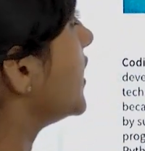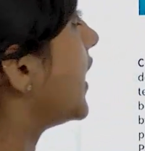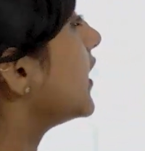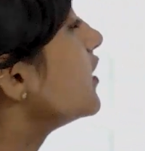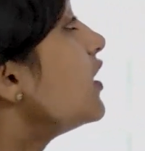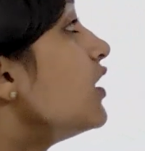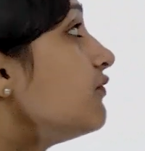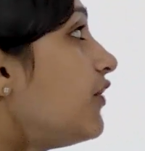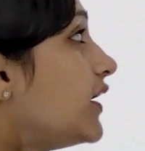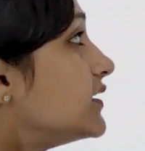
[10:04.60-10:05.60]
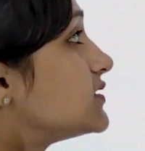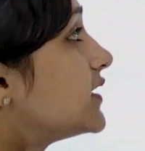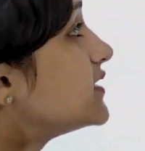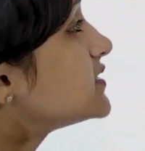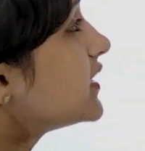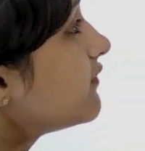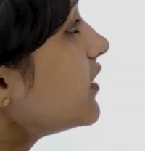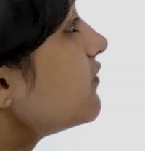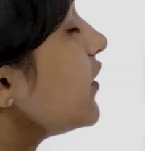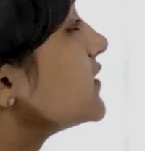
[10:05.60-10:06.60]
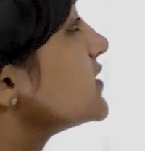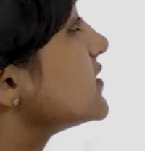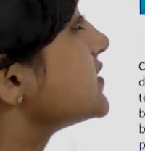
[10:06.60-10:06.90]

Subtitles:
AI. For instance, several voices